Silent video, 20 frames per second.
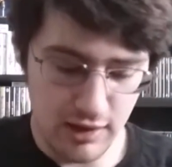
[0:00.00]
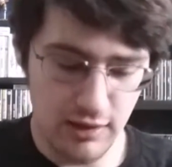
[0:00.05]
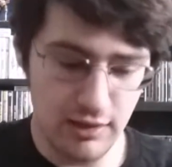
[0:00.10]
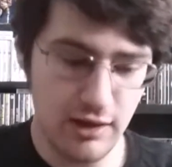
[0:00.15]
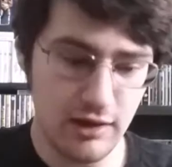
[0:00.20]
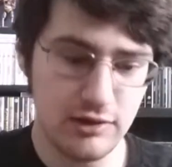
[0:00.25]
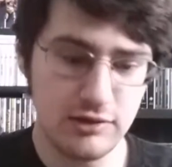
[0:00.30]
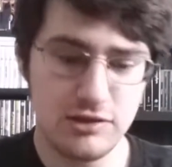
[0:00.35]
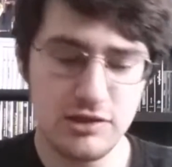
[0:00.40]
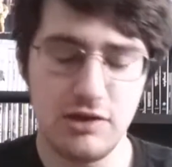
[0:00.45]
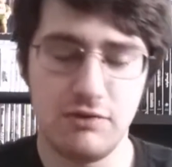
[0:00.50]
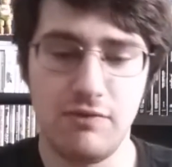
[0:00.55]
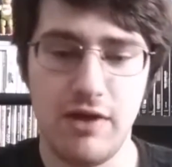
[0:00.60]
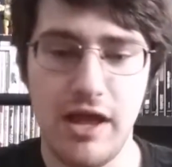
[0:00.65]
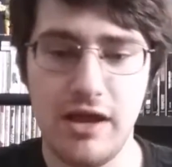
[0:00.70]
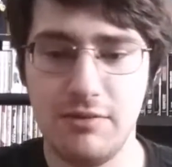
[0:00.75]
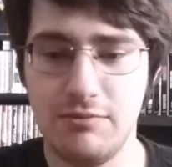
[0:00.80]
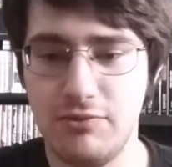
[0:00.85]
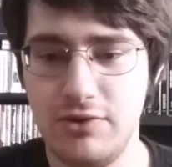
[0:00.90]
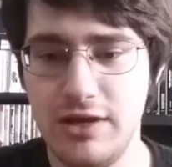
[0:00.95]
And then just a
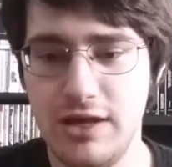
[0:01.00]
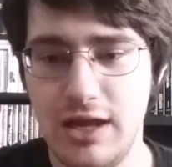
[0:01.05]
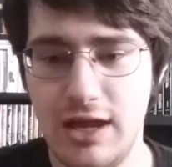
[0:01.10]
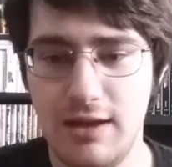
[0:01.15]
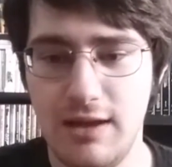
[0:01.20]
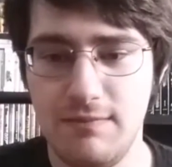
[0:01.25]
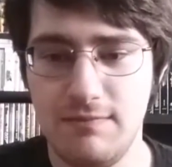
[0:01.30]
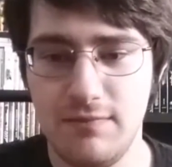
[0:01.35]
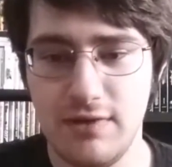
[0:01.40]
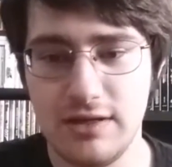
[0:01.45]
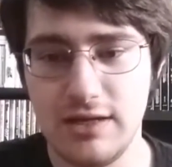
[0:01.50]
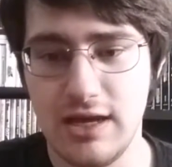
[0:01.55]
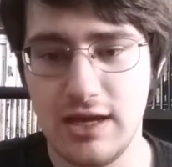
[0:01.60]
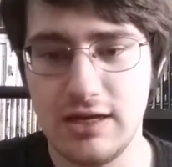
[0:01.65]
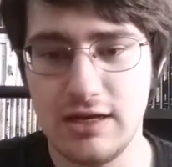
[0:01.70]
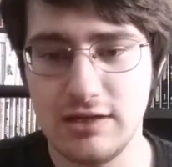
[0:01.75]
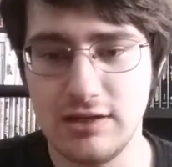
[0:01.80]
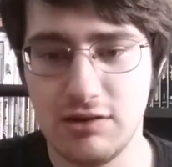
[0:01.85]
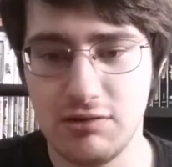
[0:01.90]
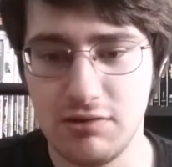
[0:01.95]
random Wii game,
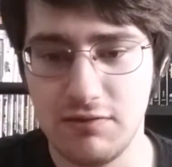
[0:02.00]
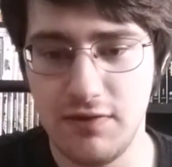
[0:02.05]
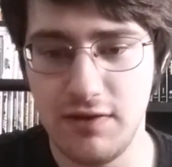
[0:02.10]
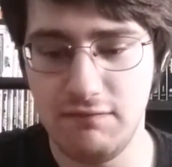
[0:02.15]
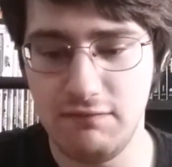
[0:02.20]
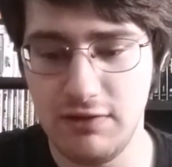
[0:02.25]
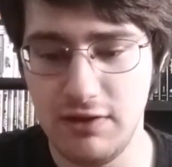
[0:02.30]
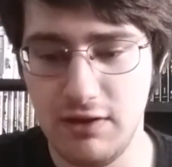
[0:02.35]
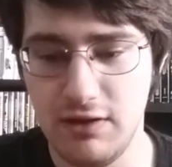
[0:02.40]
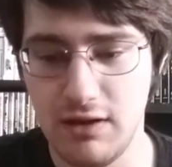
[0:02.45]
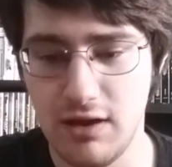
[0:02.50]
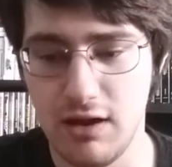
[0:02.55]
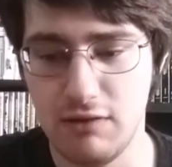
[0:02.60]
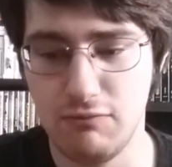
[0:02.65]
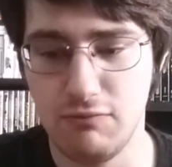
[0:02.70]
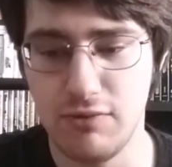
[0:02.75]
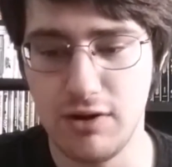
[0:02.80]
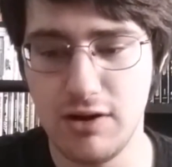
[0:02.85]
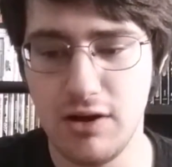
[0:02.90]
again, $1.50,